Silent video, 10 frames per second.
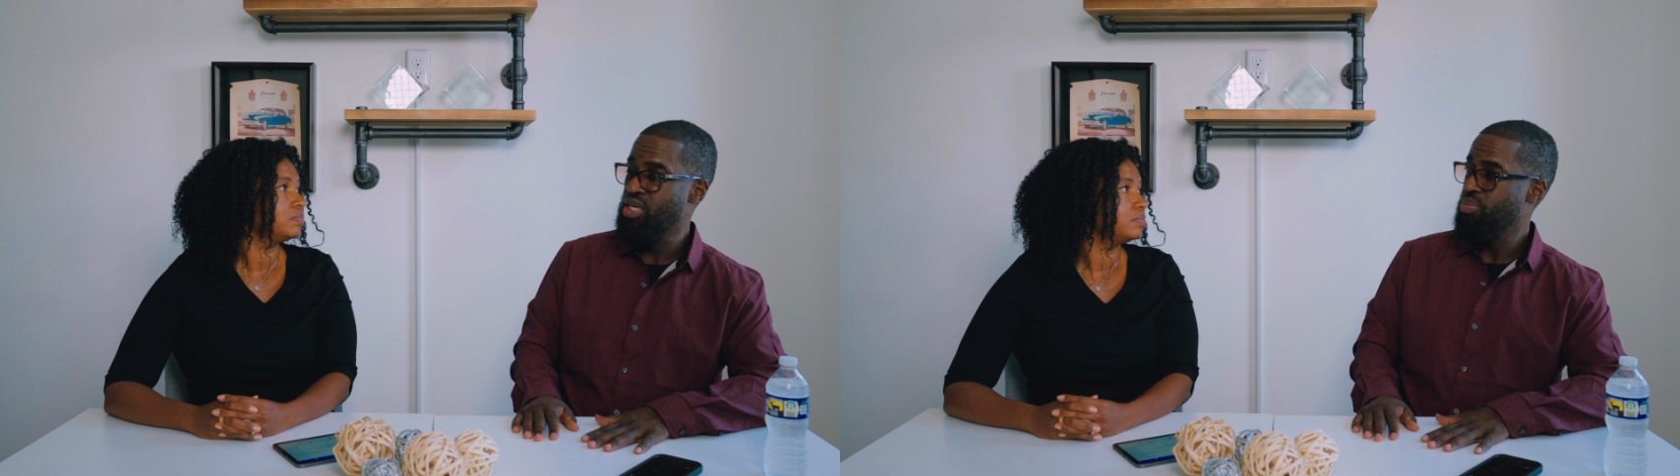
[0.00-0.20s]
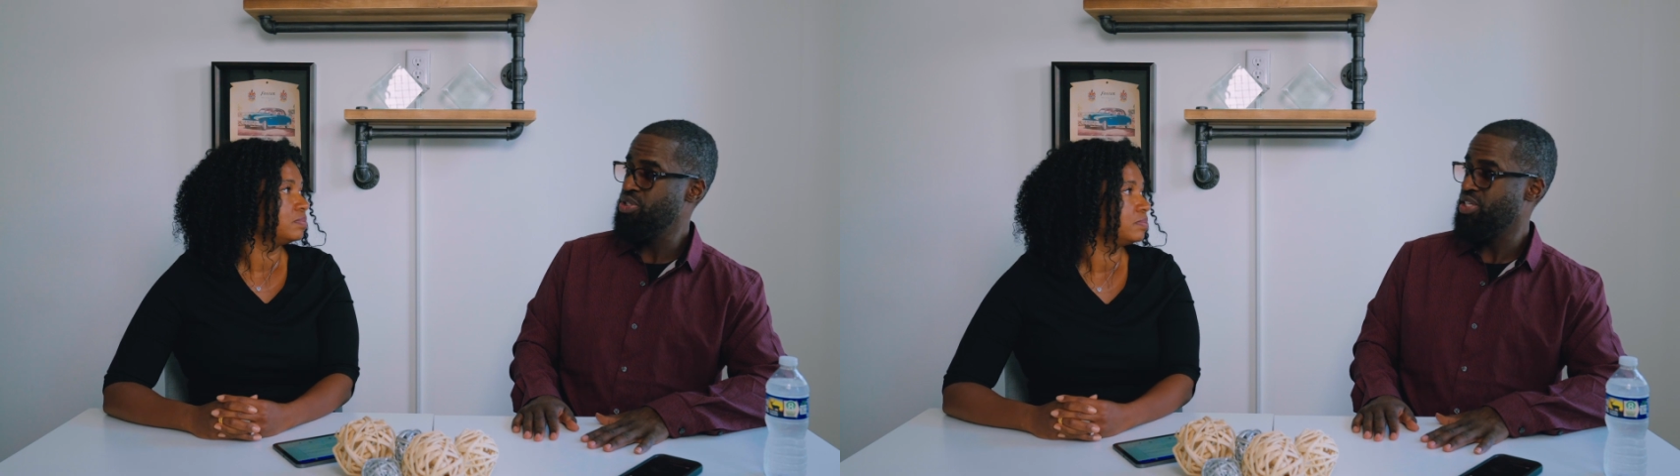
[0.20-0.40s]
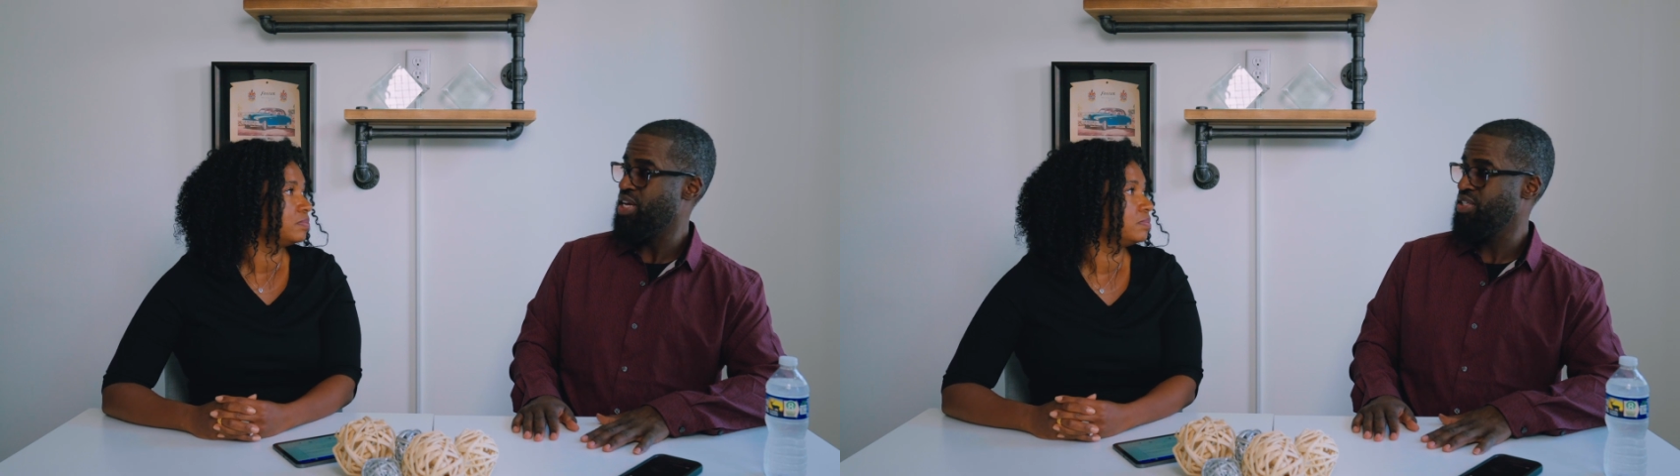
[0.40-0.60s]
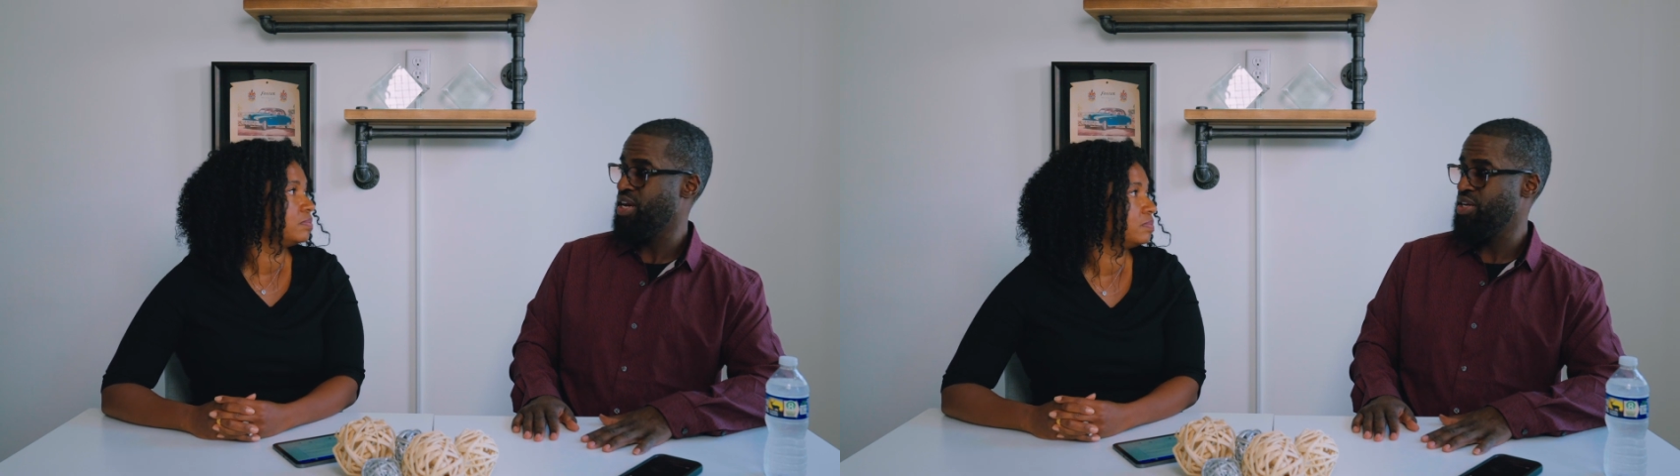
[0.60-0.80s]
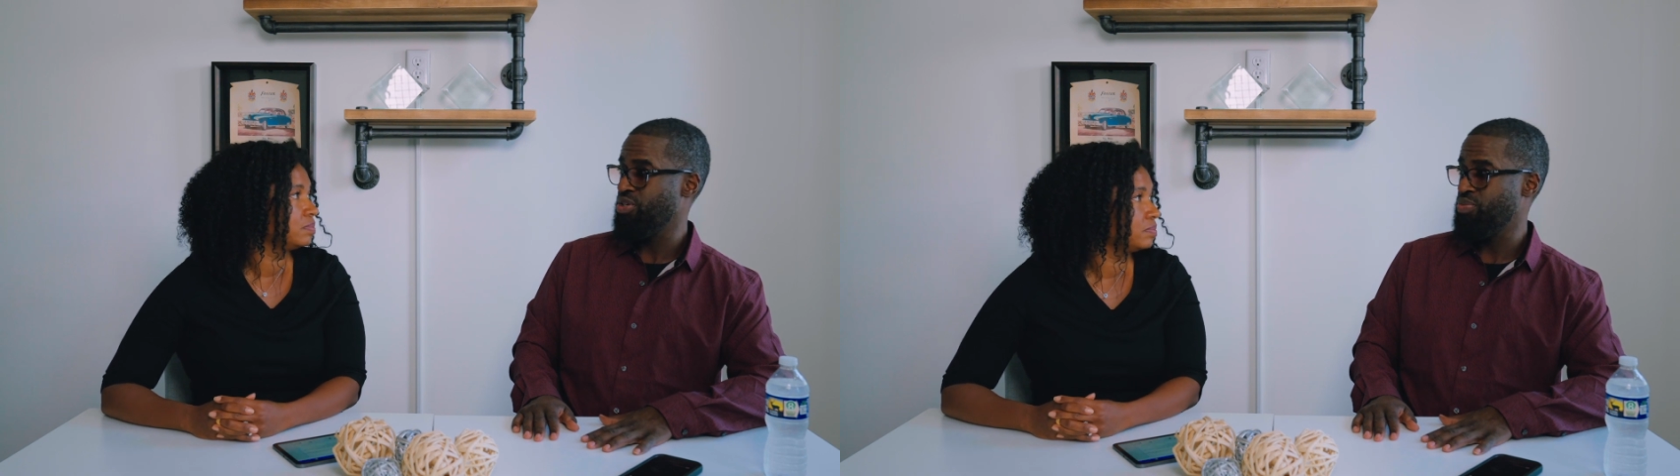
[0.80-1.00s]
besides say,
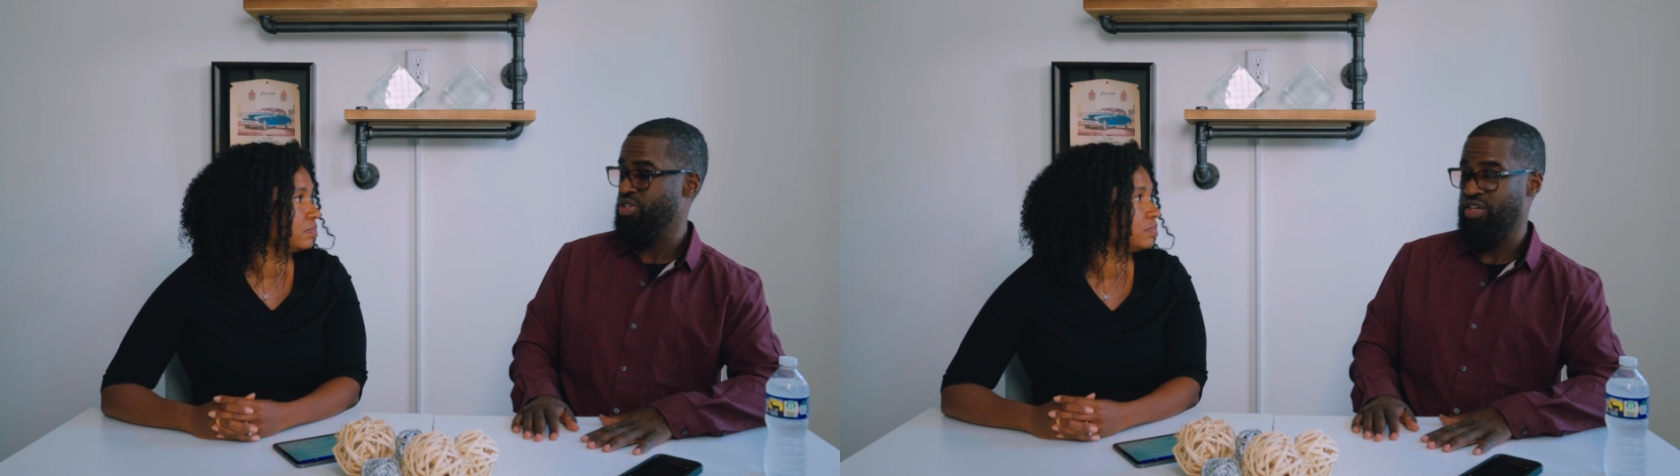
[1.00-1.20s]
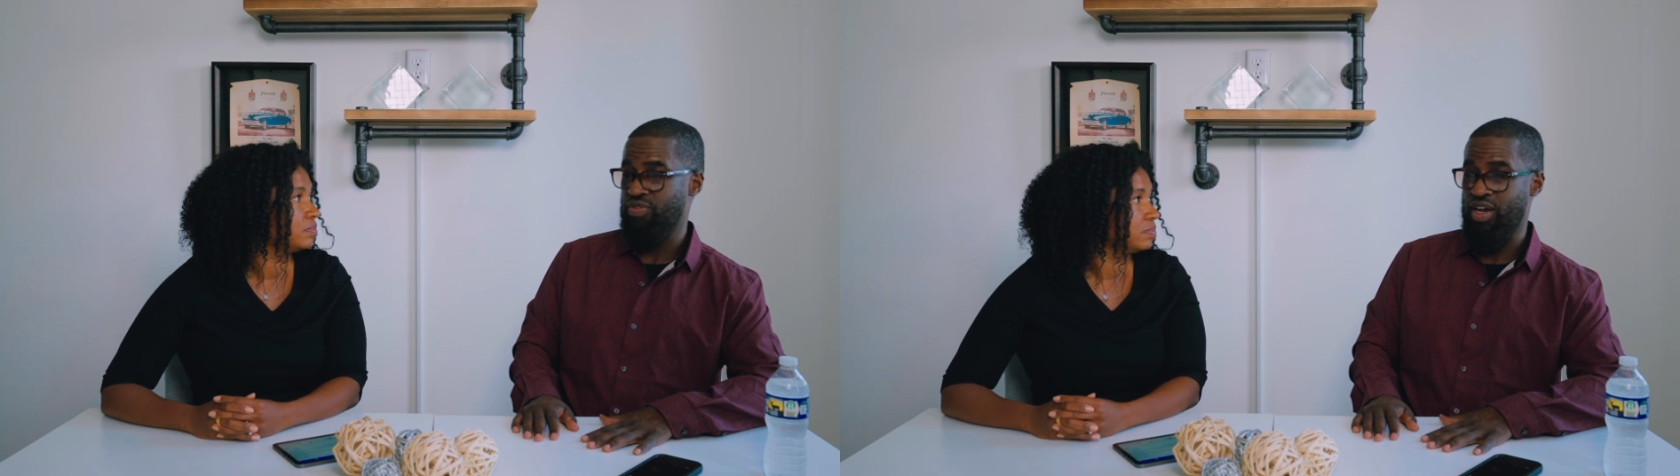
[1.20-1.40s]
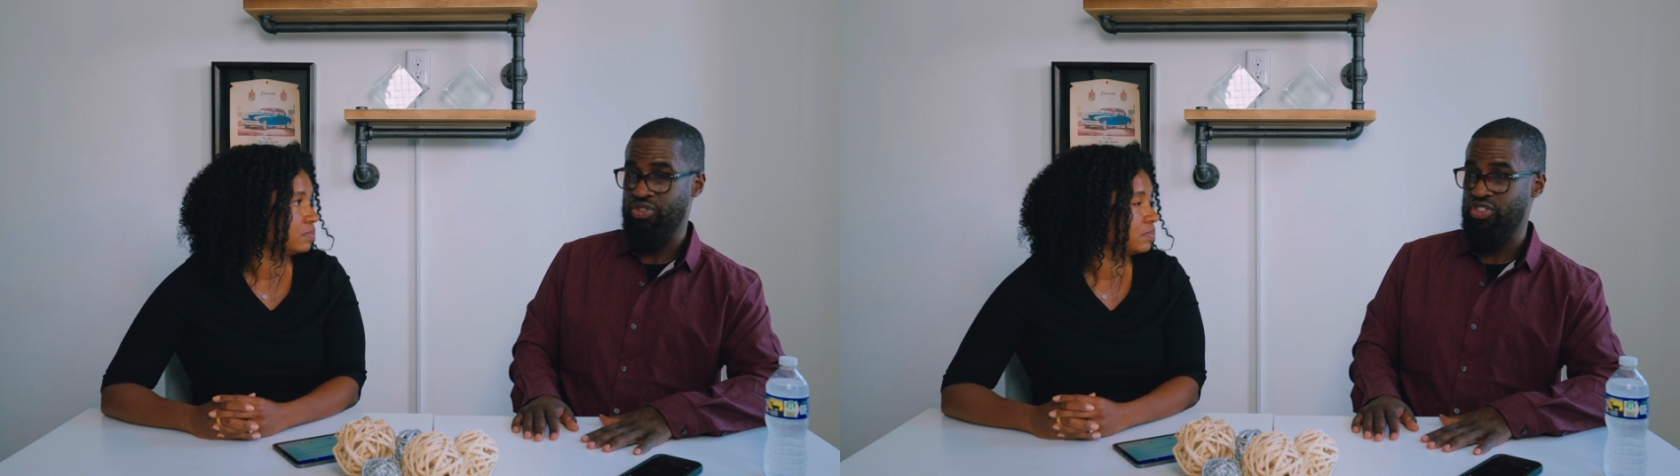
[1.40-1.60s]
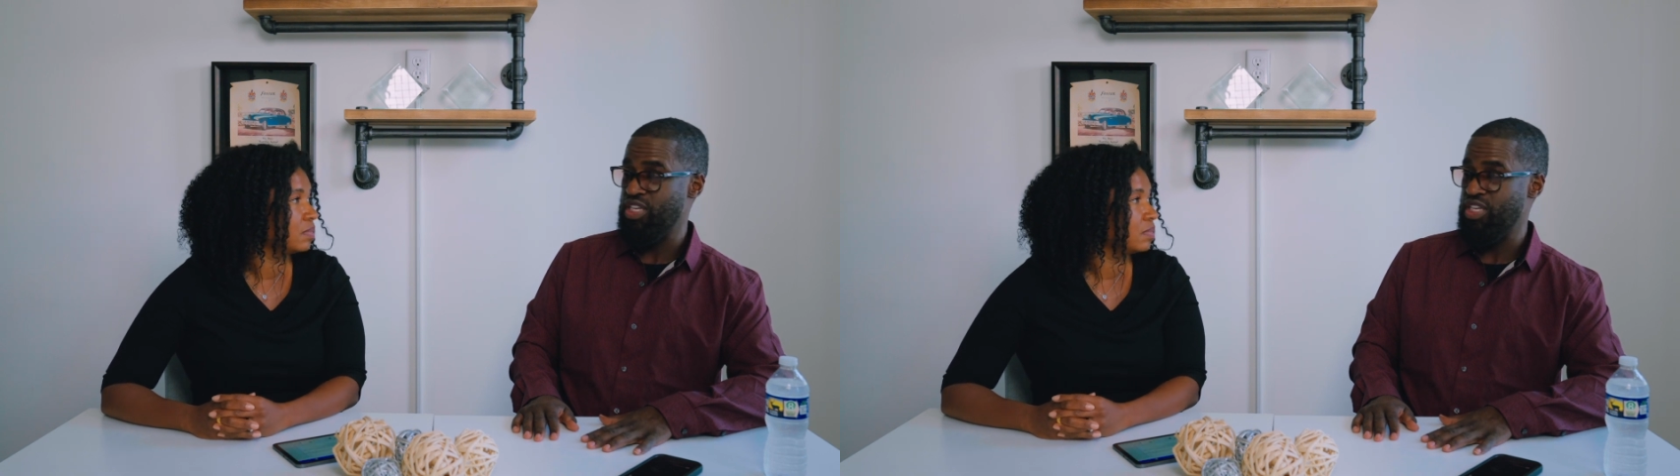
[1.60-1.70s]
I don't take vouchers.